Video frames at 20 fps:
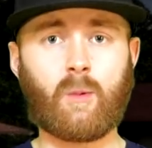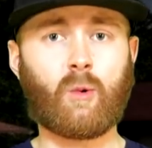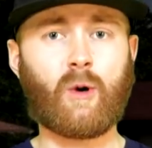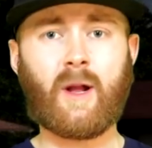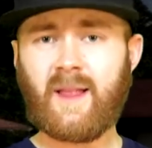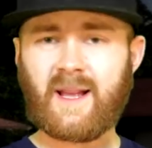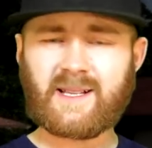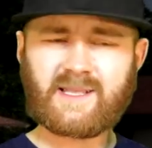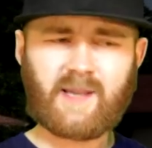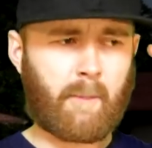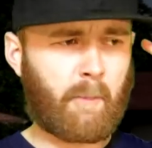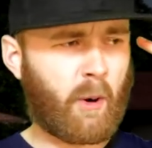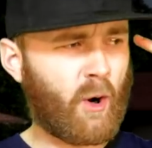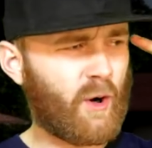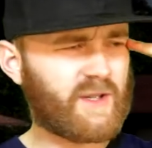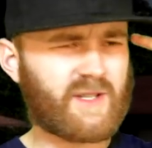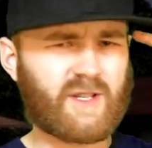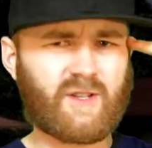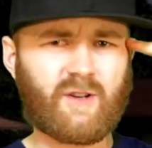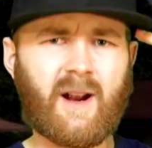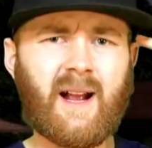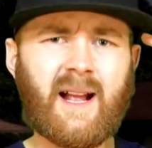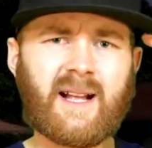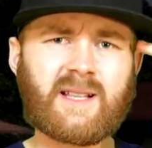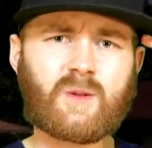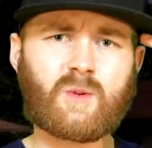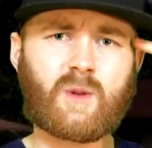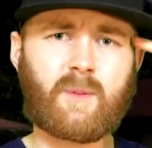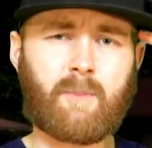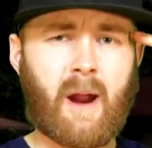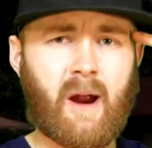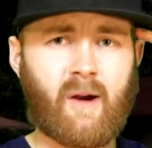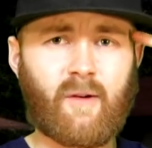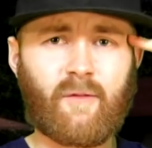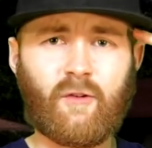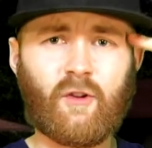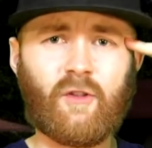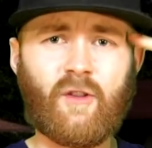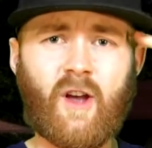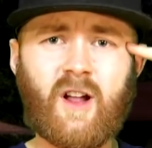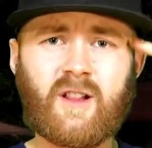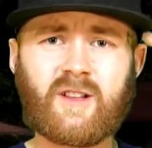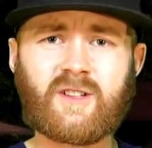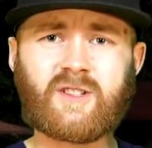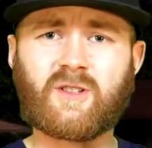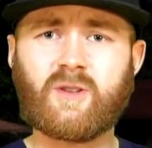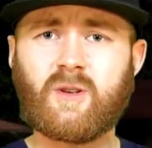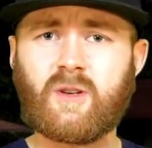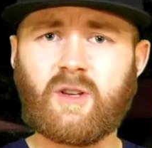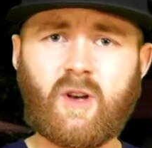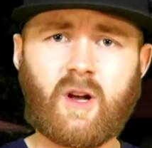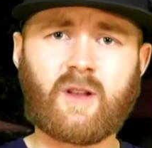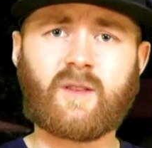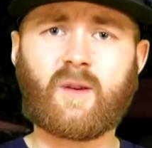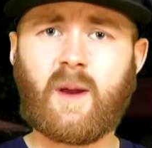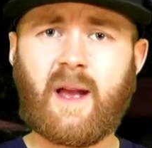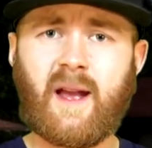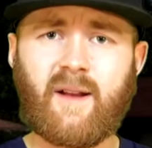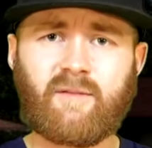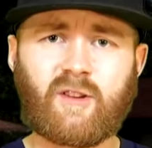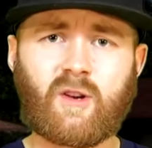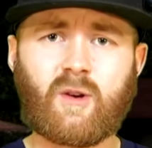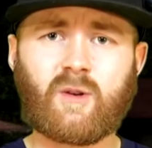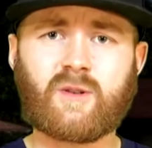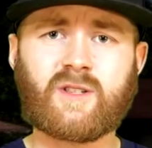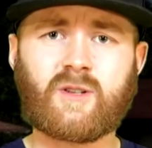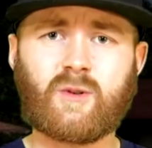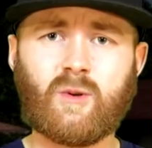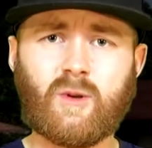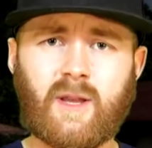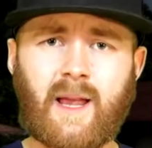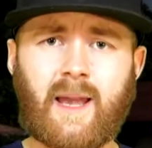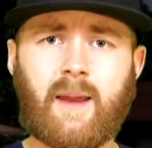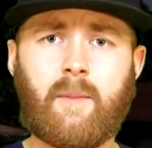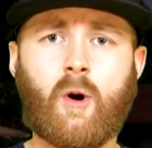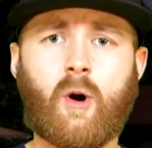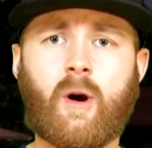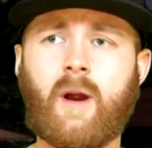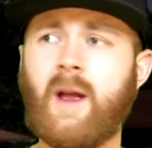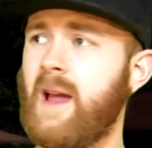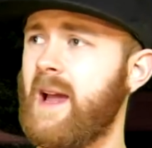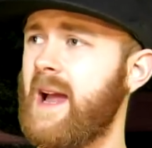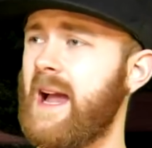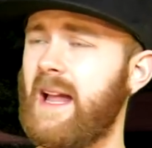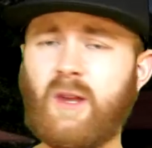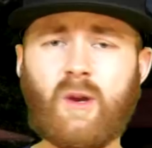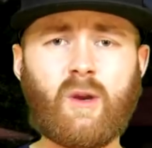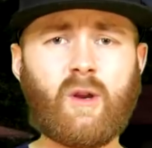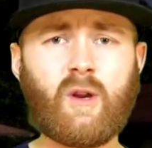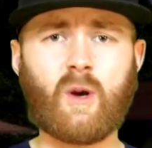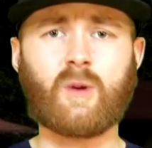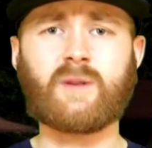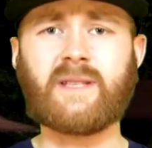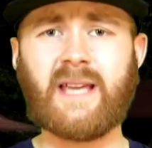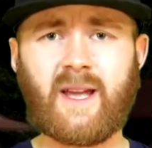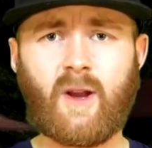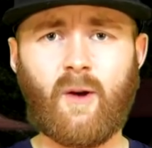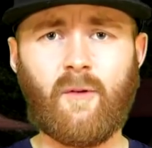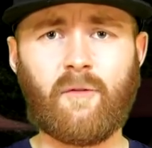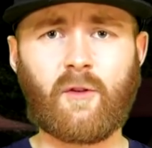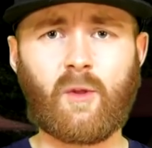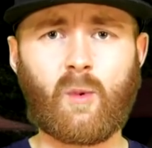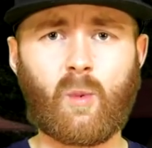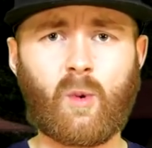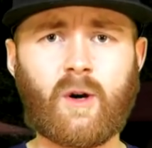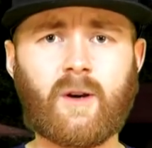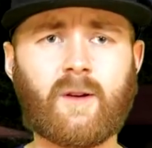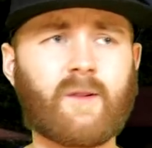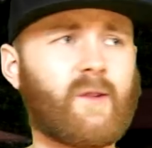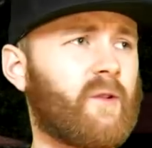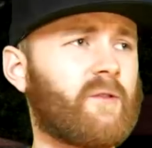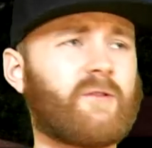where I like to poison your heads with powerful knowledge so that y'all don't have to go to school anymore. And you can go take over the world or